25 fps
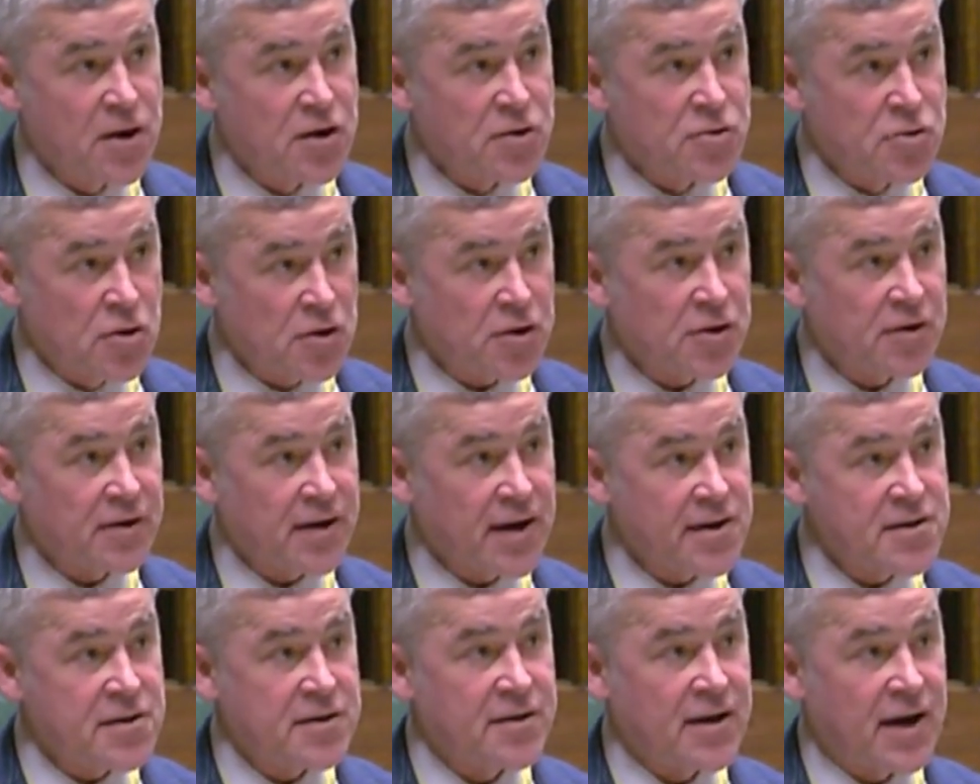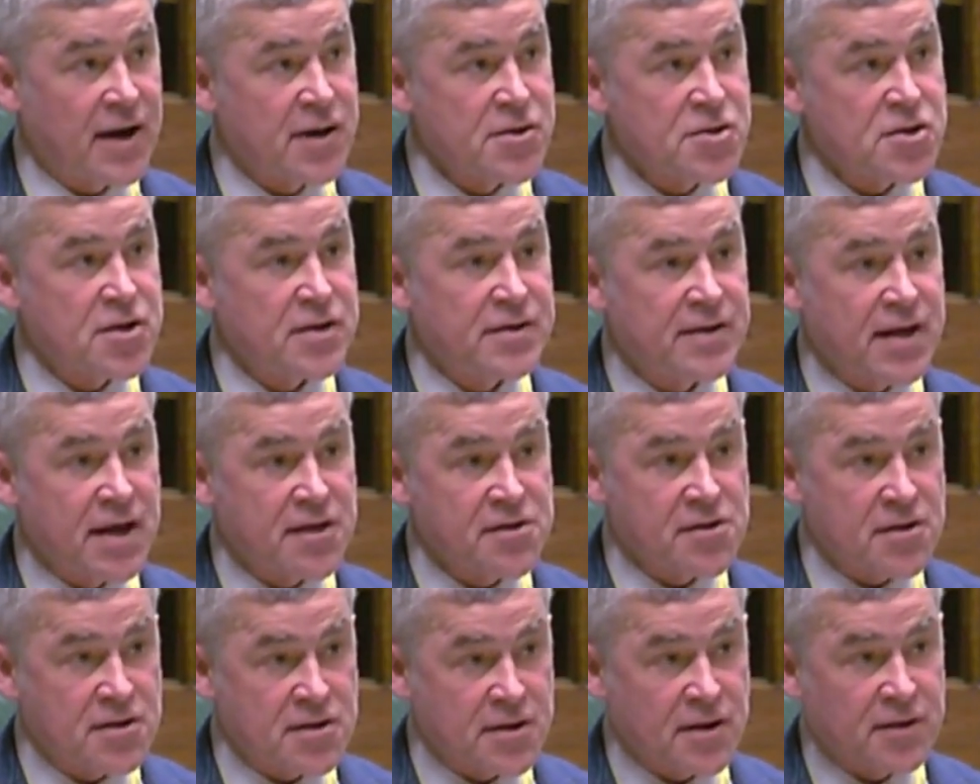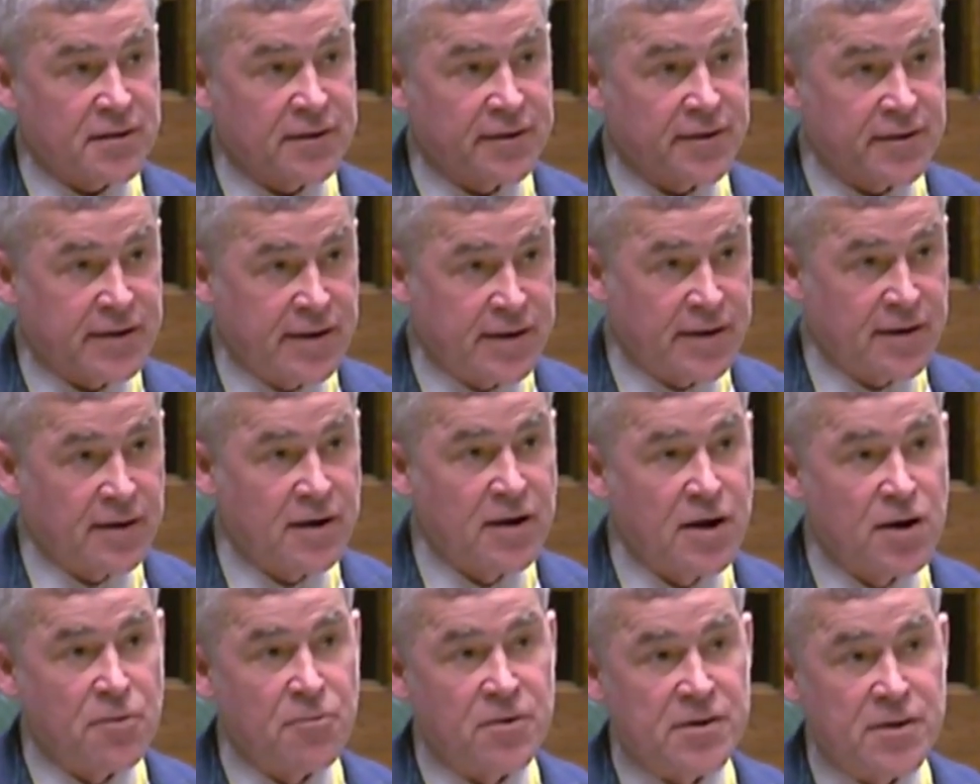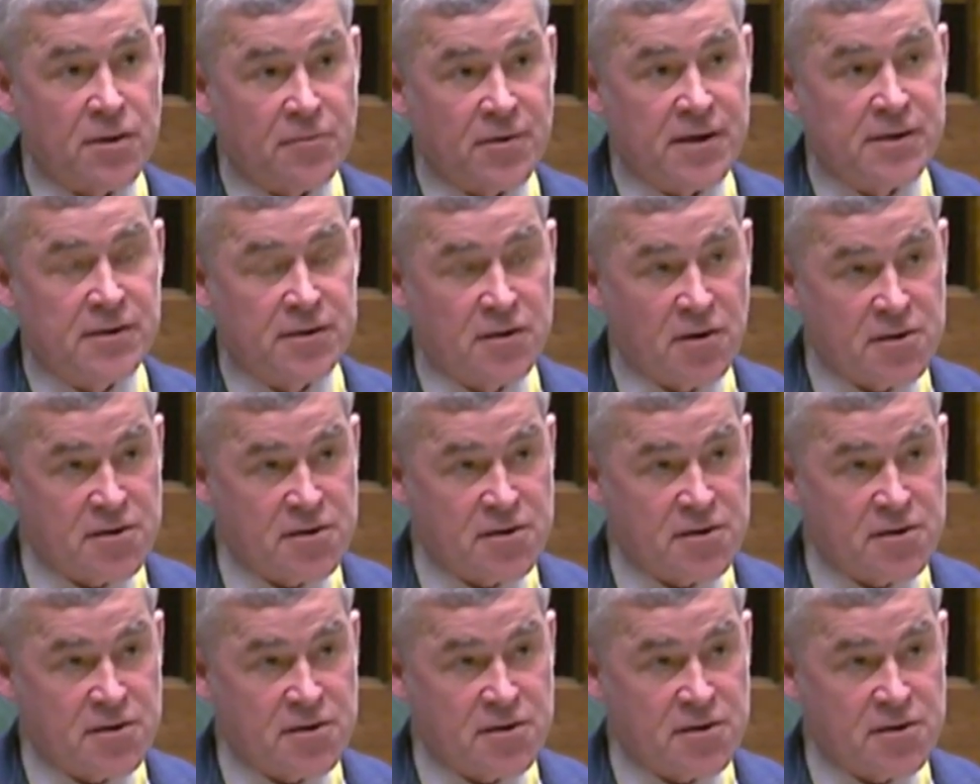nuclear isn't actually necessarily there when the wind